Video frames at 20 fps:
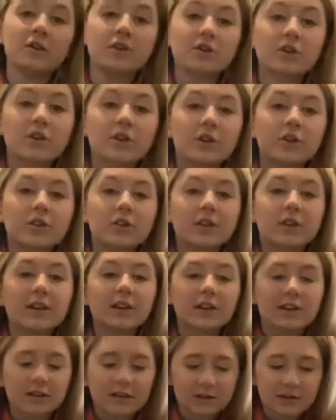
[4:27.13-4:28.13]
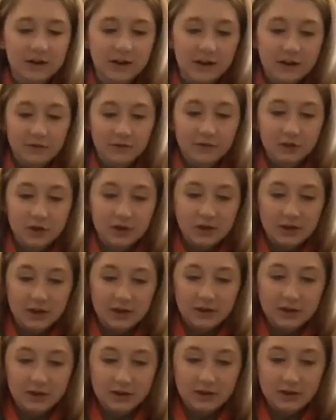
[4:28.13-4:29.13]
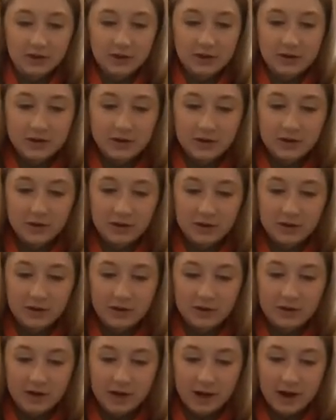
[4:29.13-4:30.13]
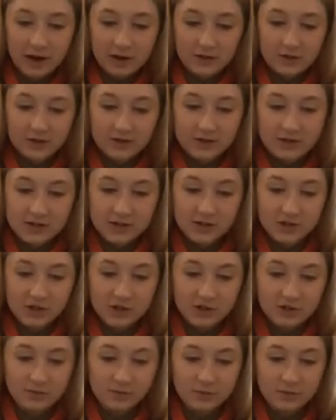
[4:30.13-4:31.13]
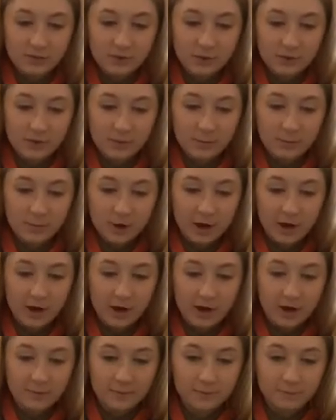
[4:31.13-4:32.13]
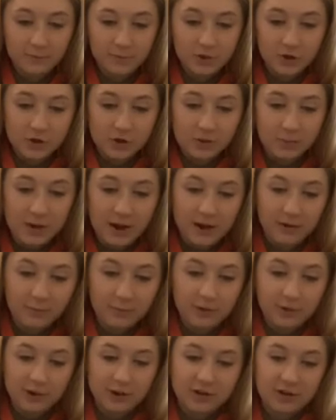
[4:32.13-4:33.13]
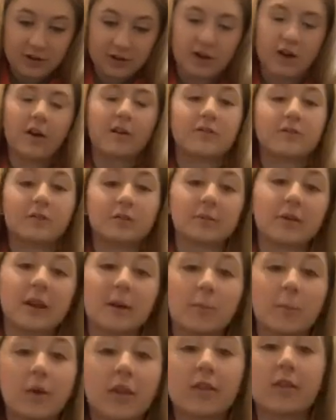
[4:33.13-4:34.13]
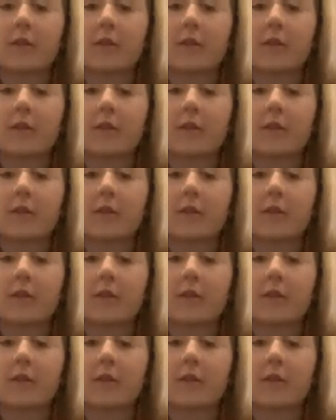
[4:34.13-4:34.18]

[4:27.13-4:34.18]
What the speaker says: You can do this if you think that you need to, but you may have put in enough to begin with.